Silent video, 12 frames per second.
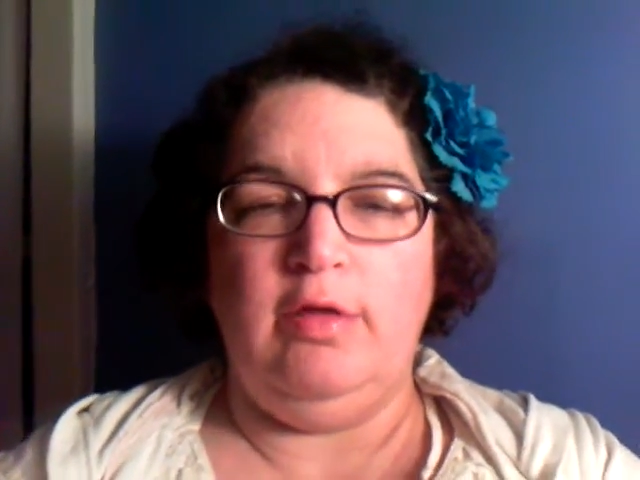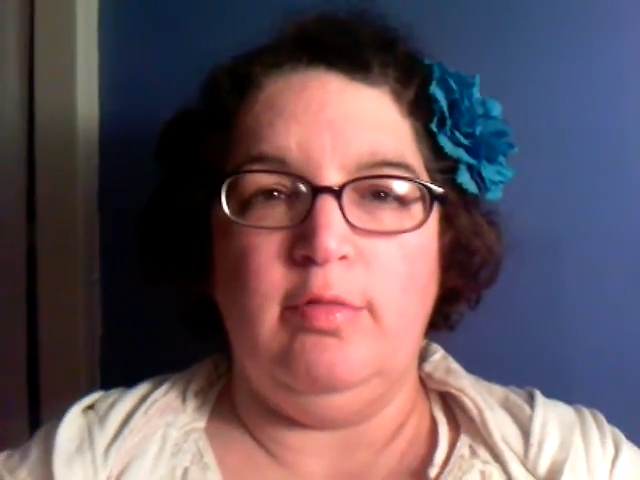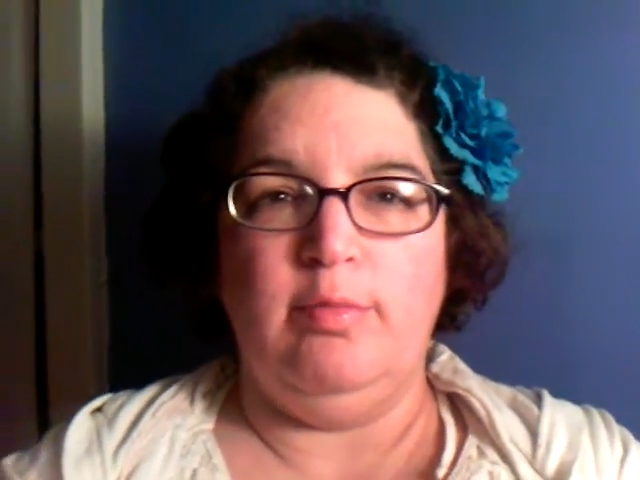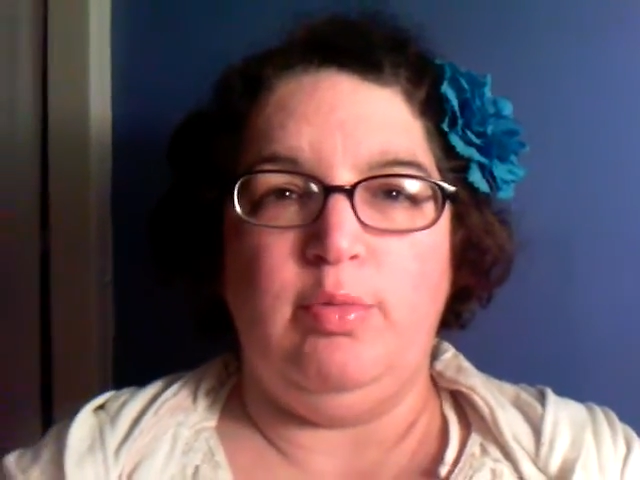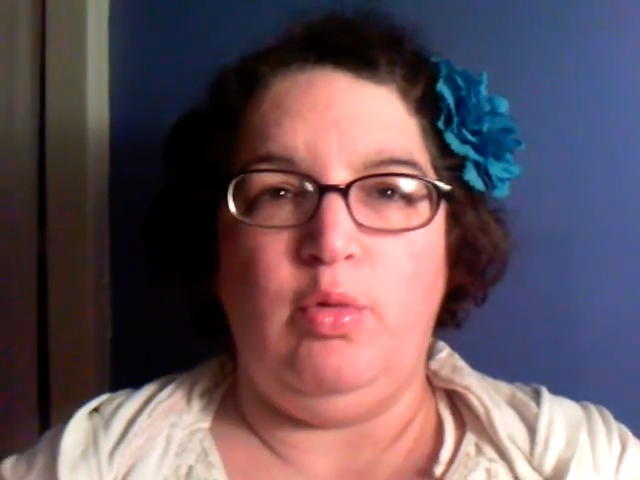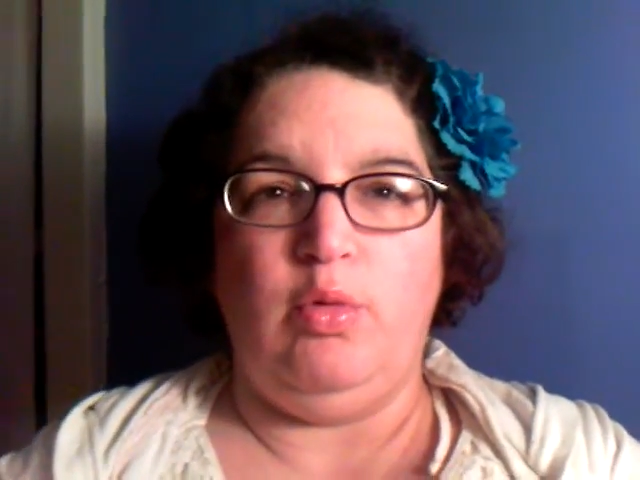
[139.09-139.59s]
is
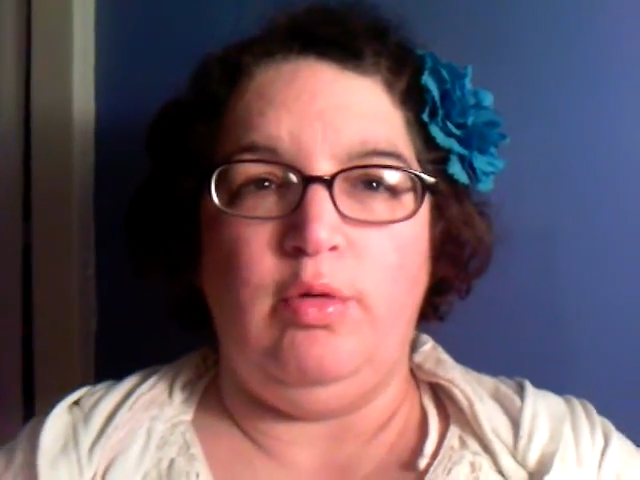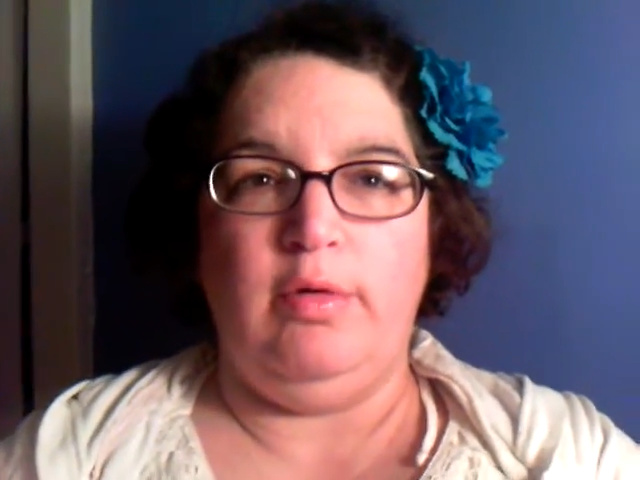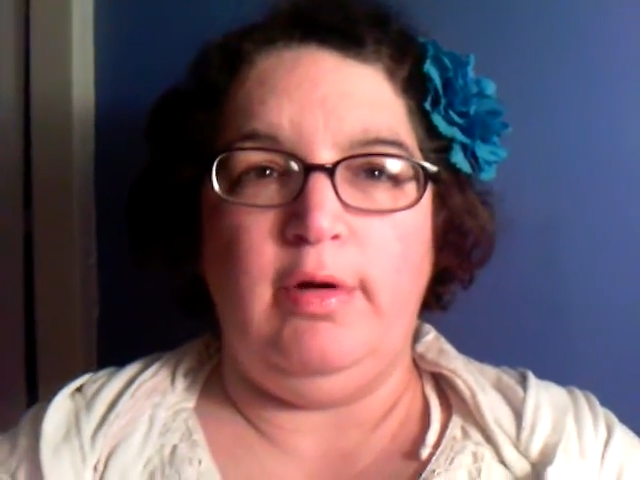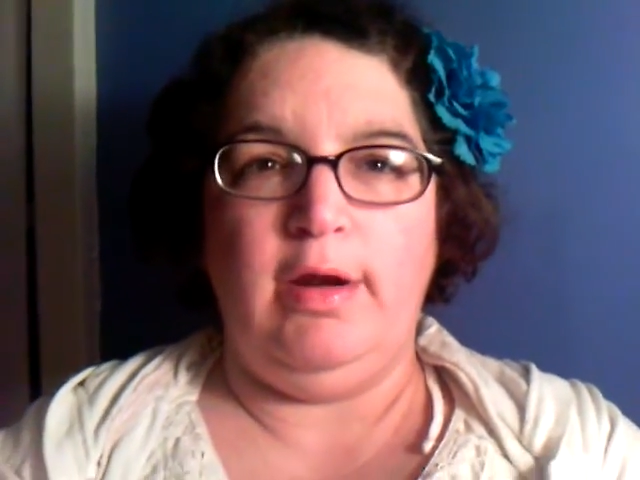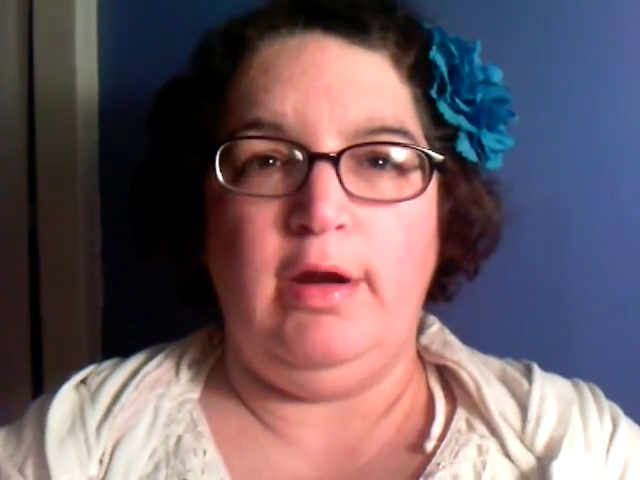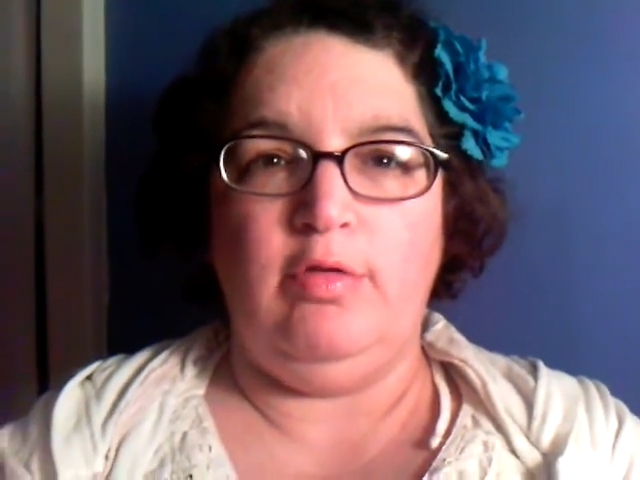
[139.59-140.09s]

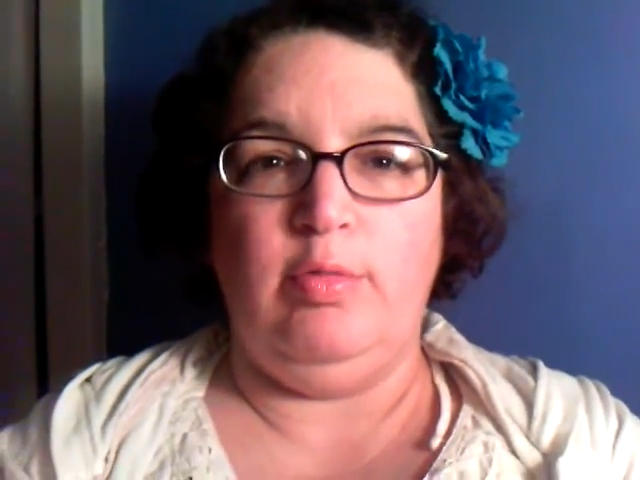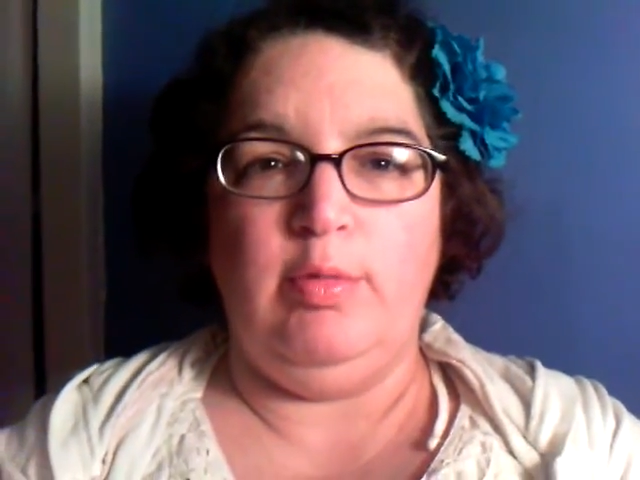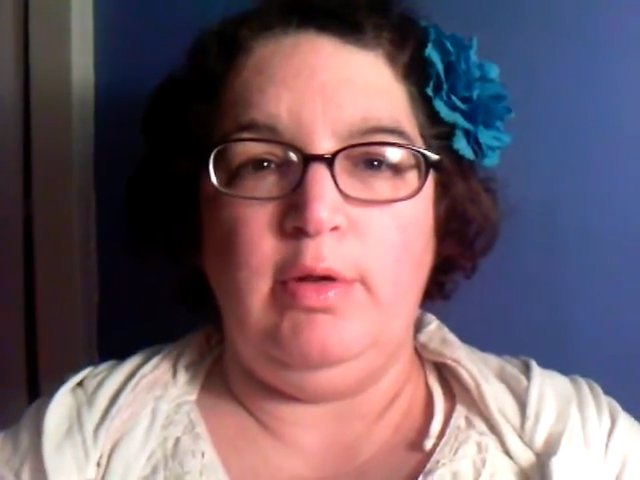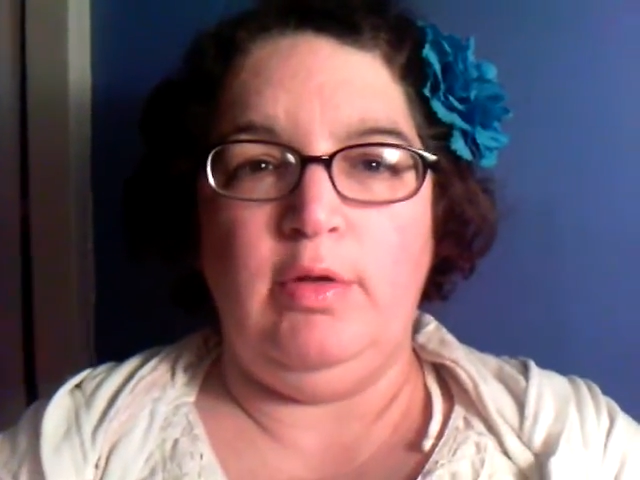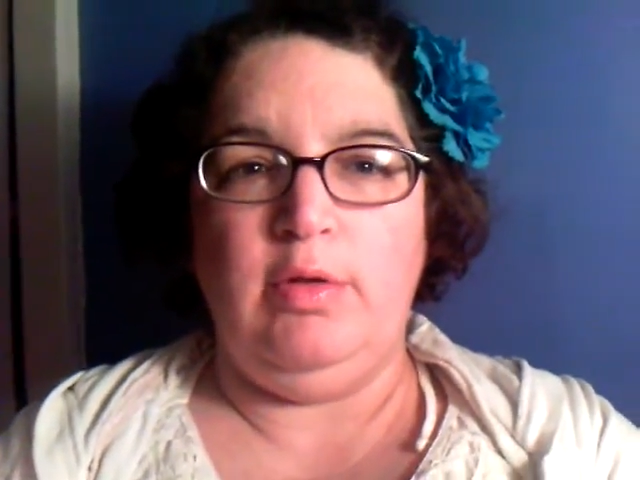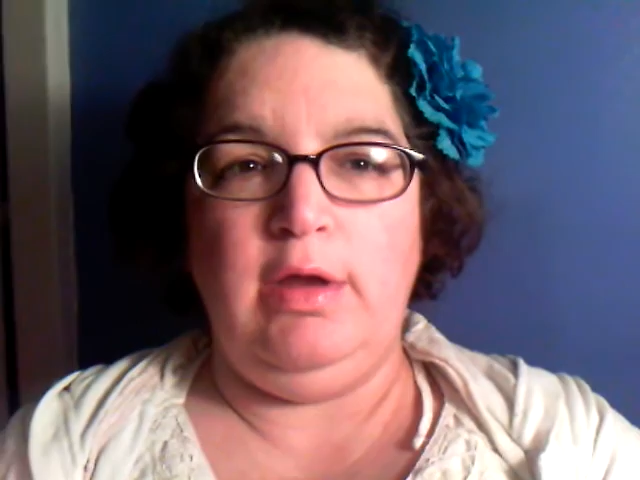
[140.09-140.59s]
important and it's
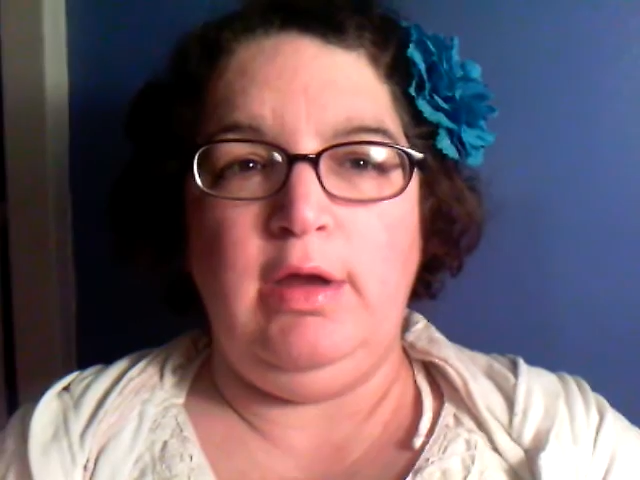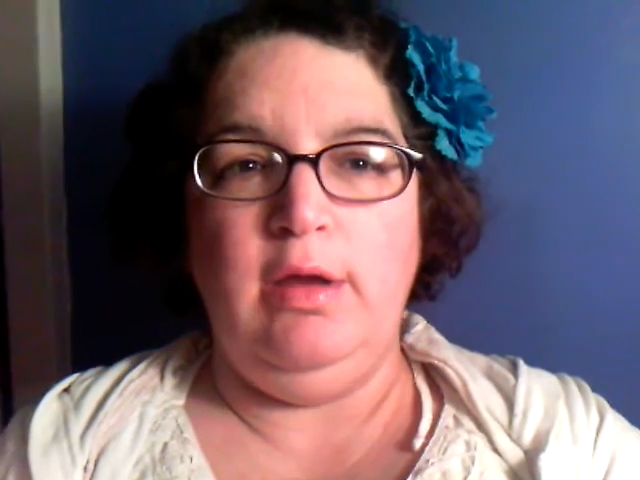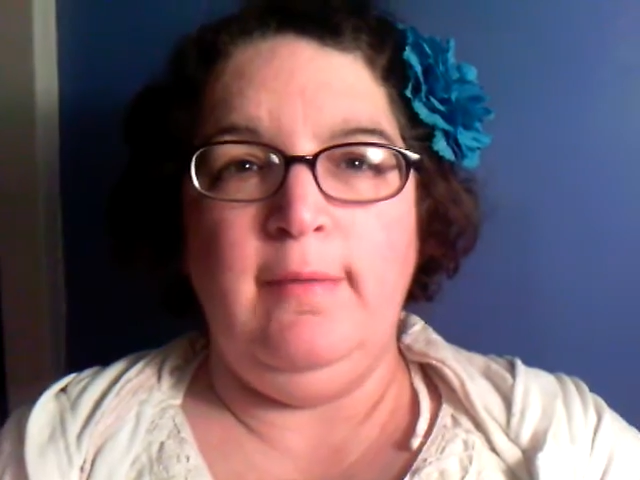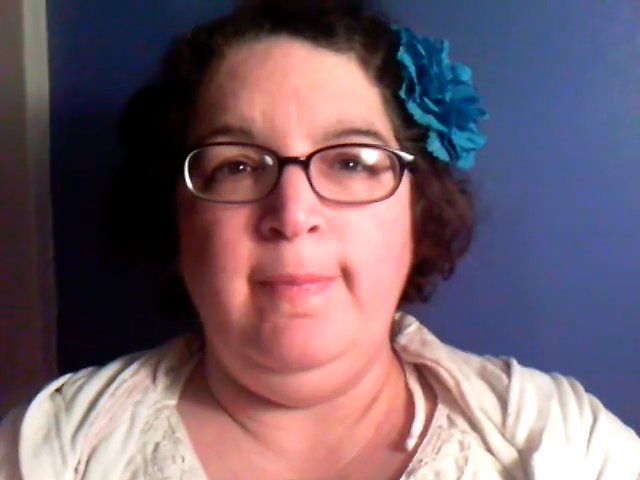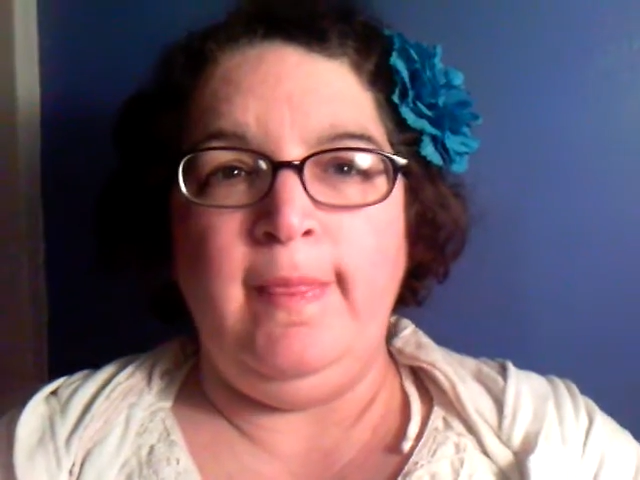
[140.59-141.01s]
really